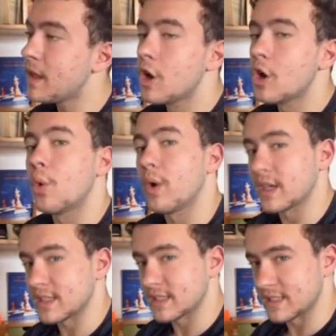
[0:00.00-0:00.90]
Why
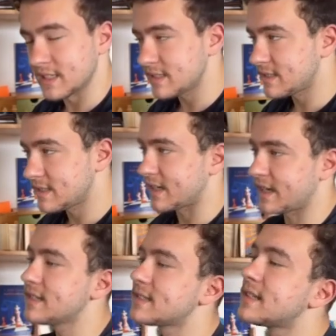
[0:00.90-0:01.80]
is this the case?
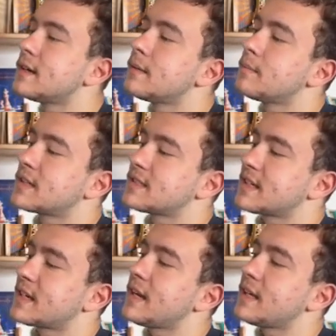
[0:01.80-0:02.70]
Because again
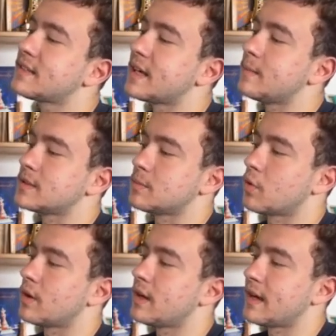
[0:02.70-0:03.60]
it aims more
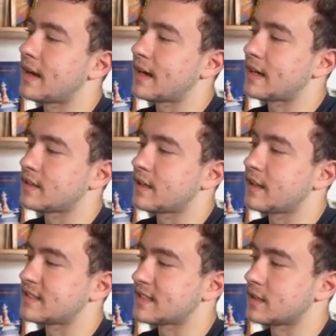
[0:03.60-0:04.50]
at the
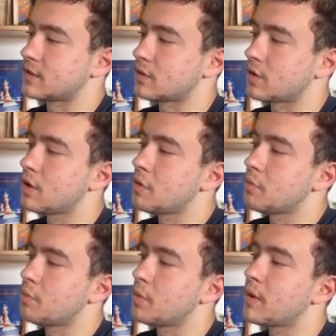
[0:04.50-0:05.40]
center. We
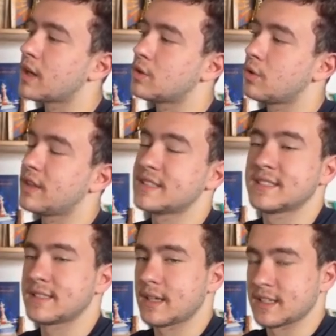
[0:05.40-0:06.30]
want to do this
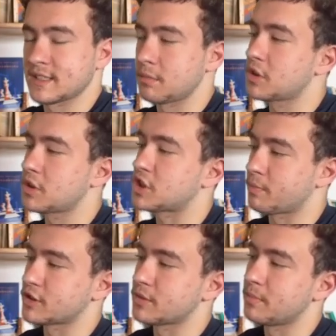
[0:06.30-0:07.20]
as much as
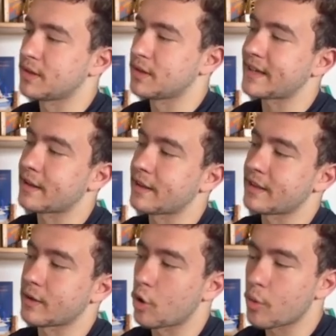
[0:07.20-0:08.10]
possible in the
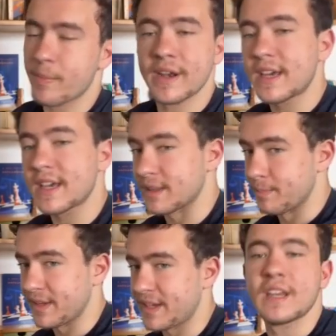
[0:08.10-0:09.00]
opening, in the
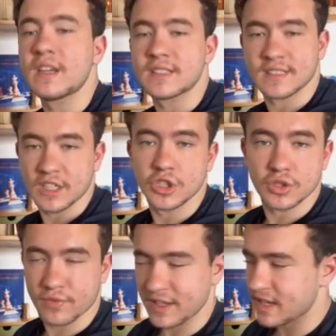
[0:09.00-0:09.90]
beginning stages of the
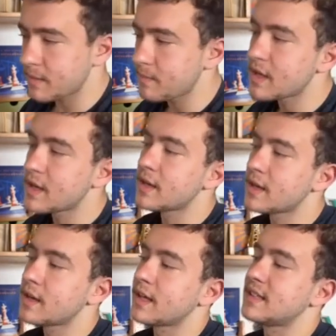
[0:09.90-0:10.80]
game.
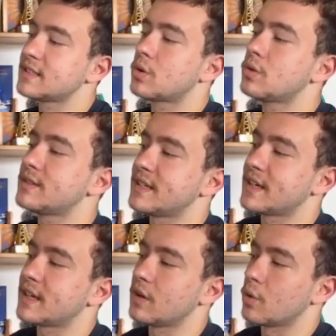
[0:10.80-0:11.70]
This is called
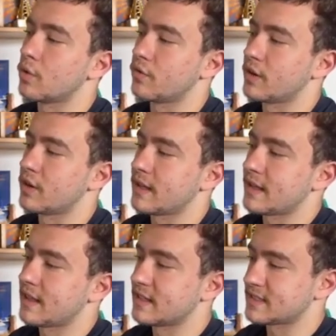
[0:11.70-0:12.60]
taking over
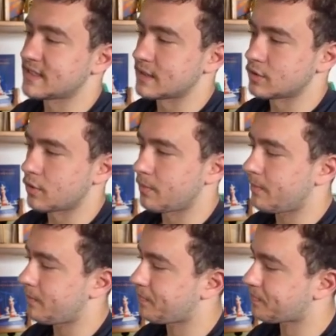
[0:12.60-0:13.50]
the center.
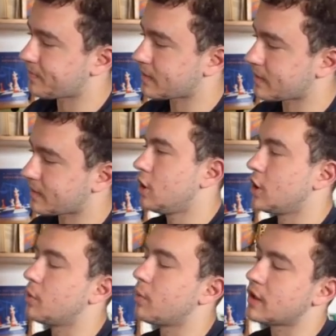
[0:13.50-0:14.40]
You
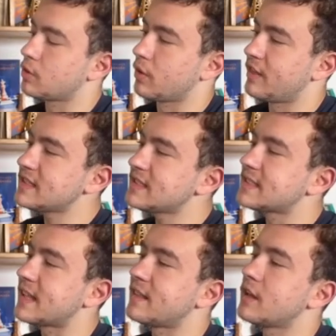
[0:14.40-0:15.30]
want to do this, and
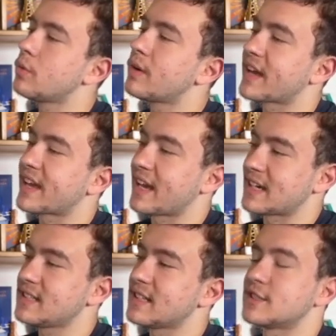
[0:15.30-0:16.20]
then you want to castle
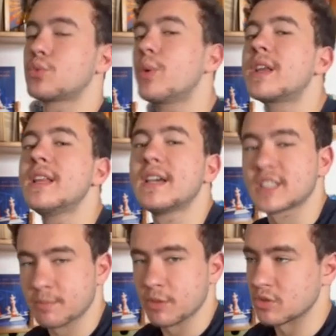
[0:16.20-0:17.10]
as quickly as
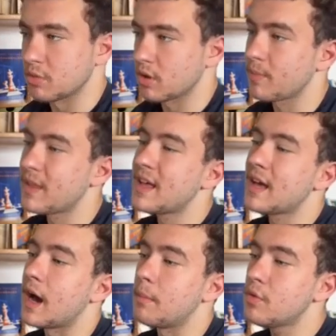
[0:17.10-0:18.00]
possible. A
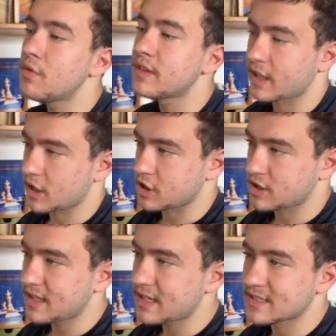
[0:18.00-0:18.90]
move like
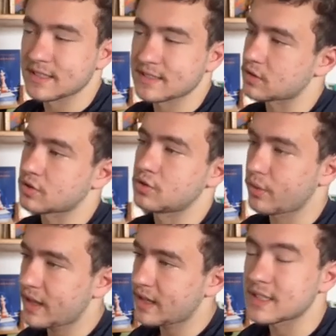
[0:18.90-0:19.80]
h6 does not do that,
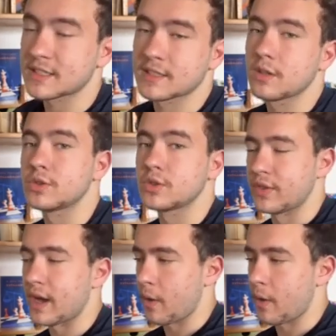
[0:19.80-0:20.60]
it slows you down.